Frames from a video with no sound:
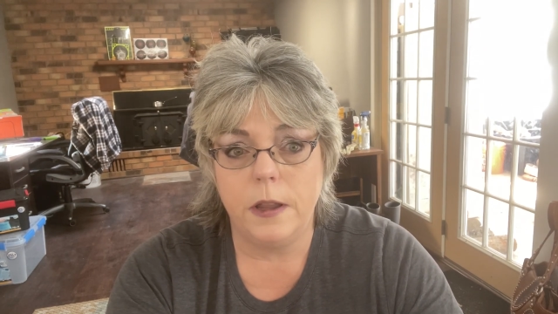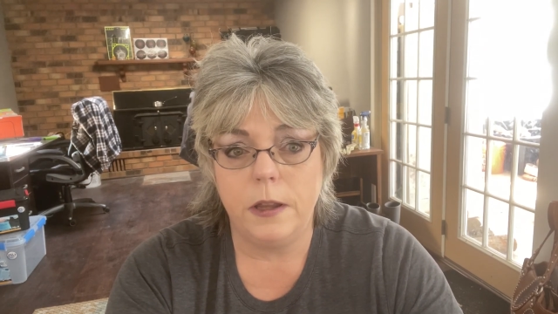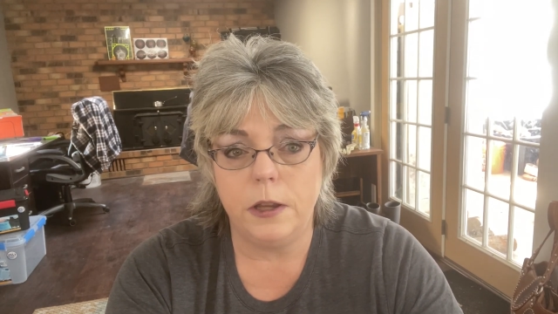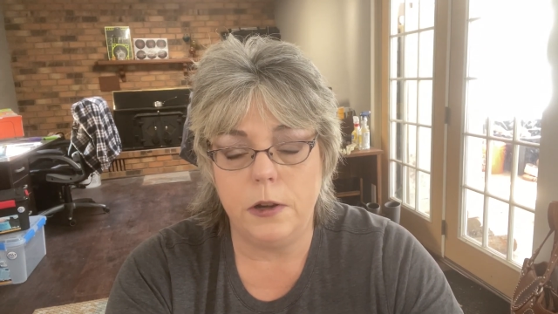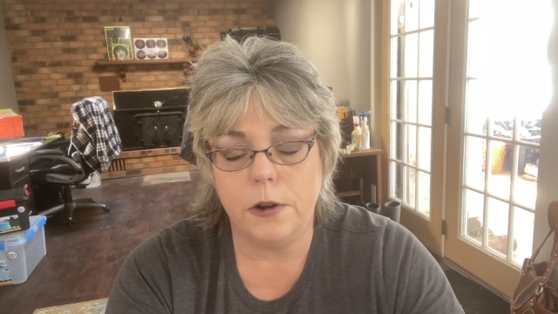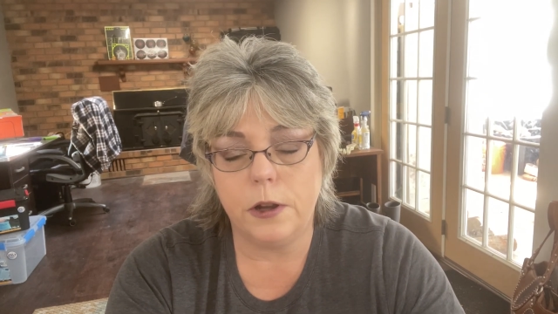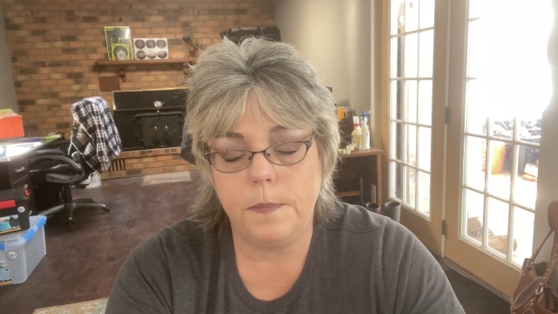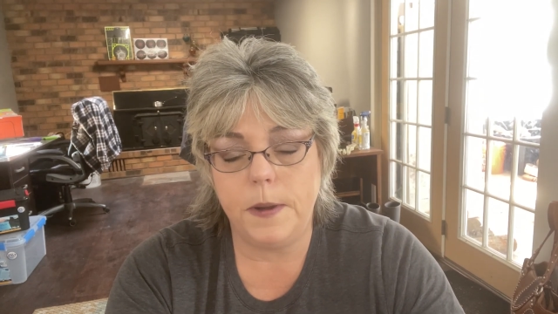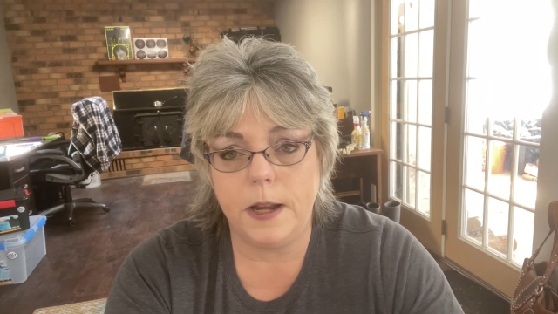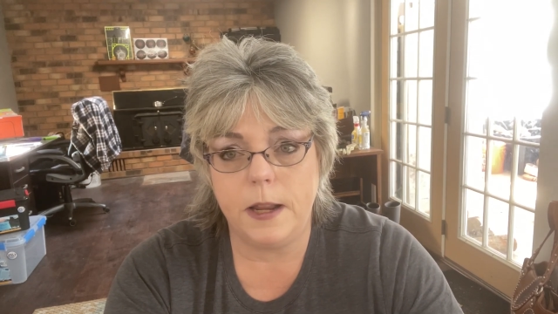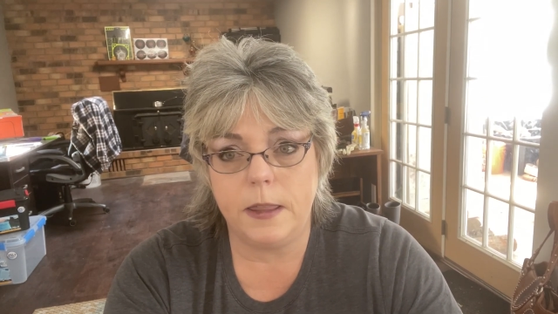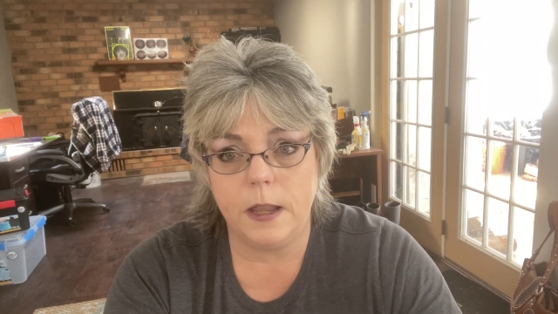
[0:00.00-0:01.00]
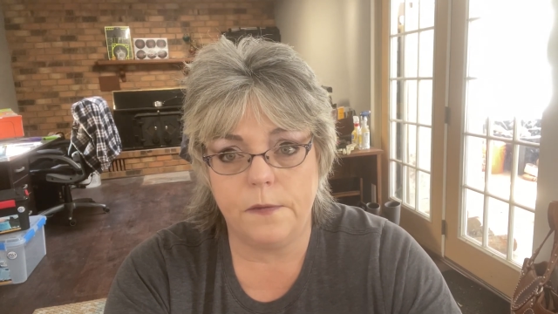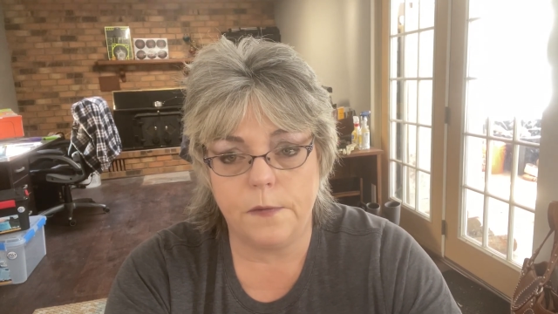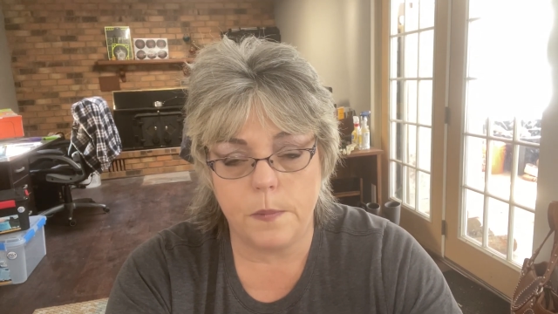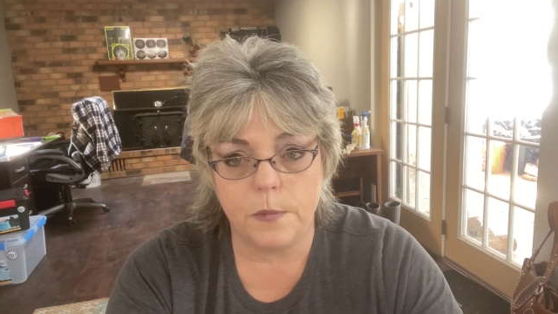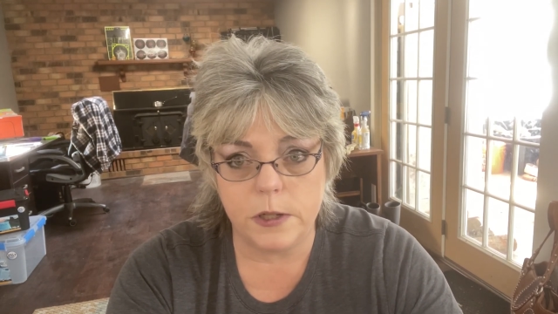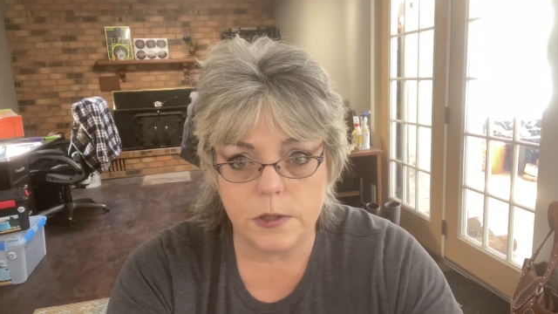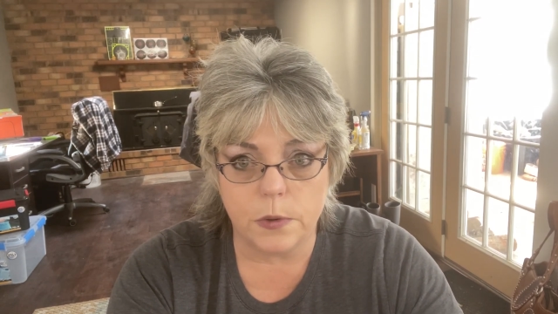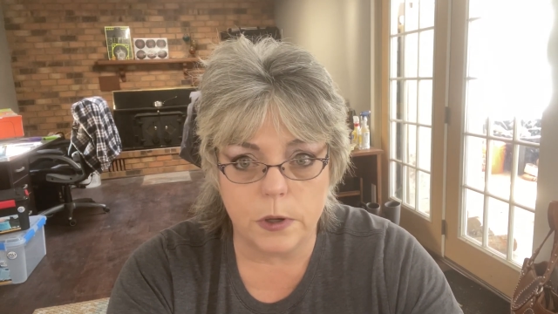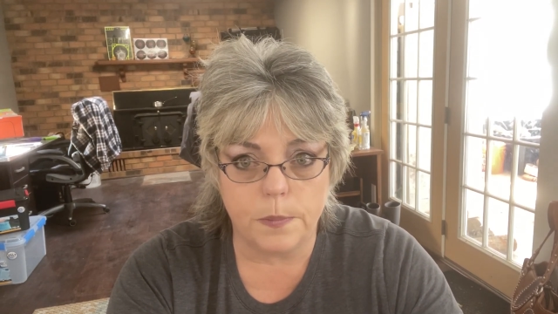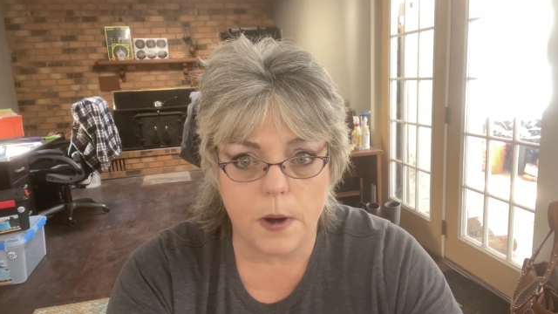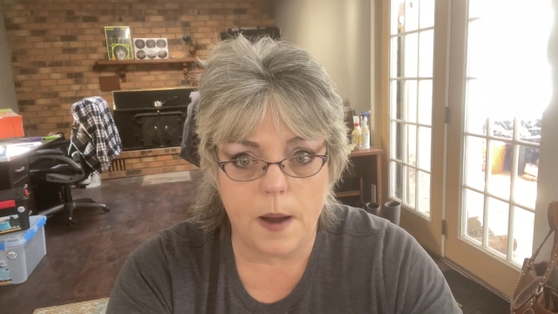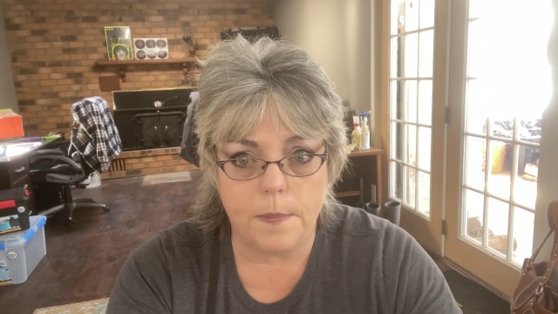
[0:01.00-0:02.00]
you know, could be anything from
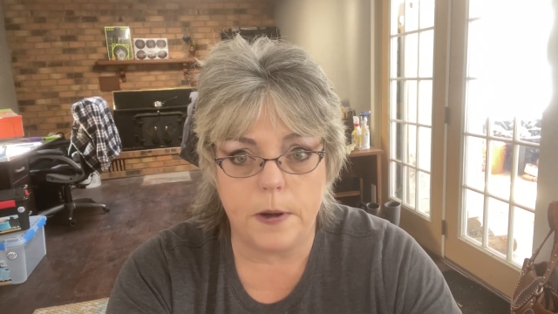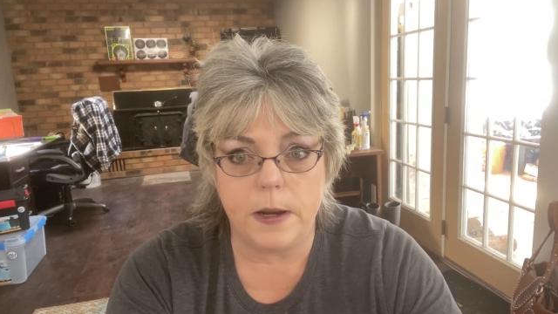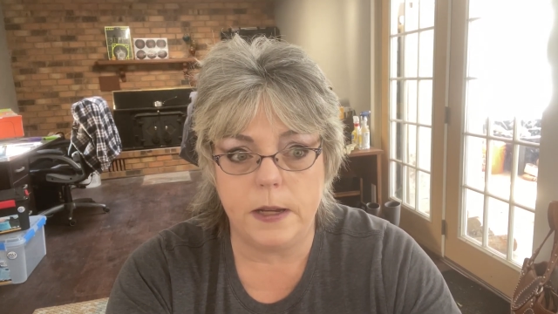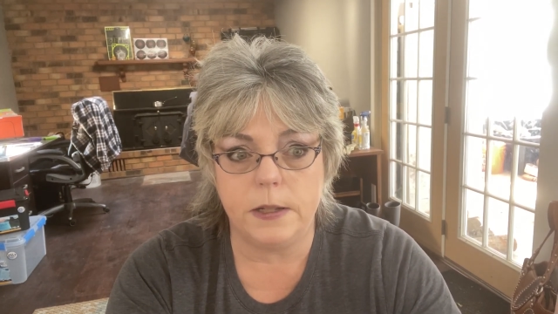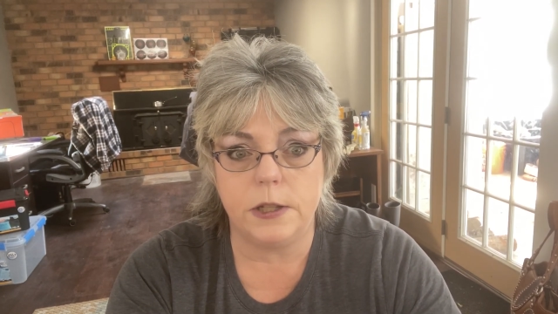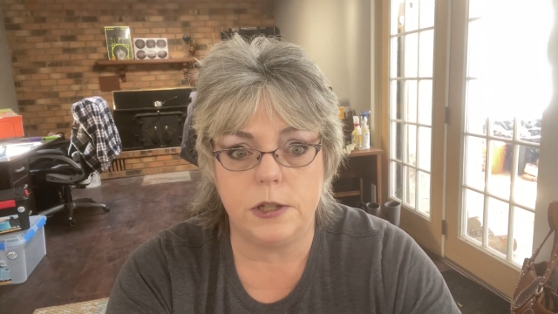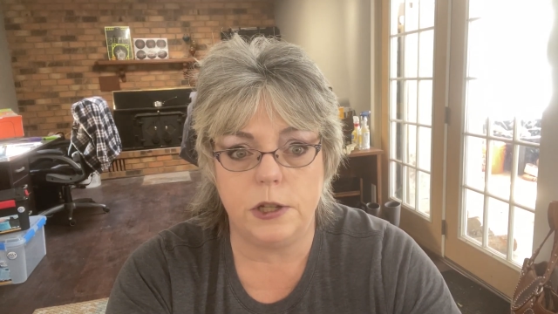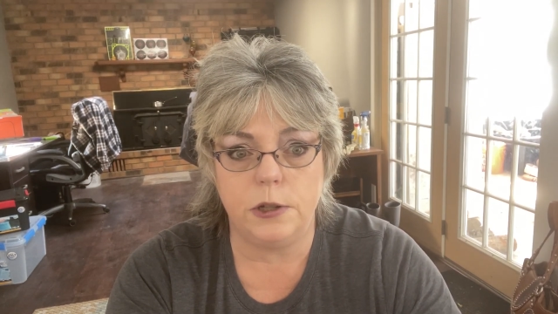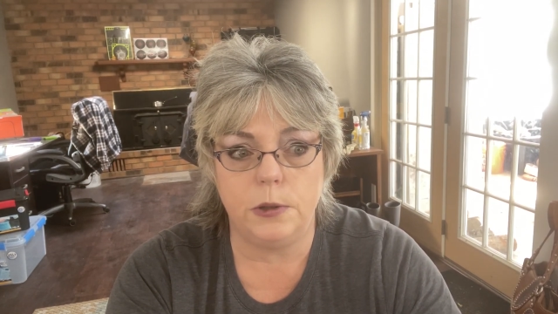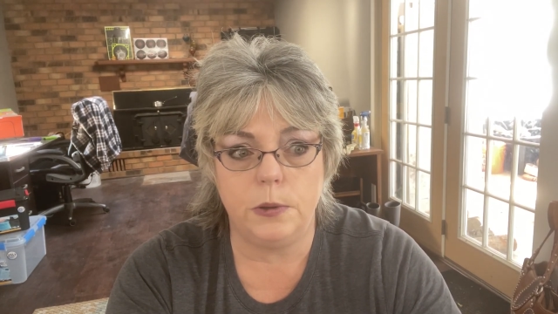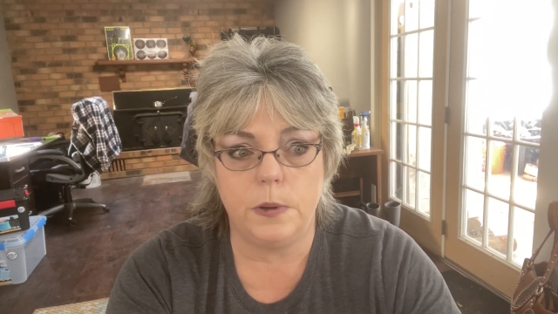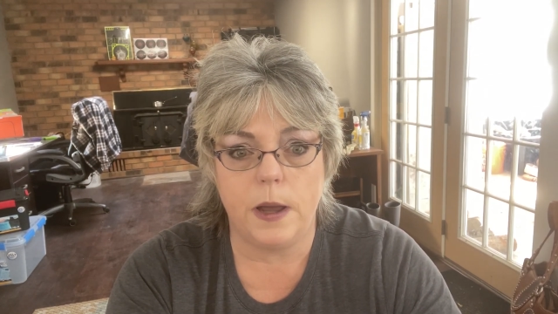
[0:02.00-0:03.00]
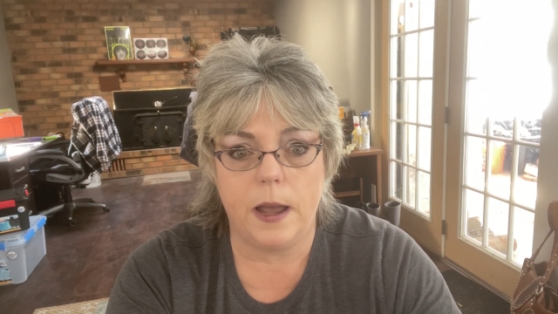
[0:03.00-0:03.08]
resort properties to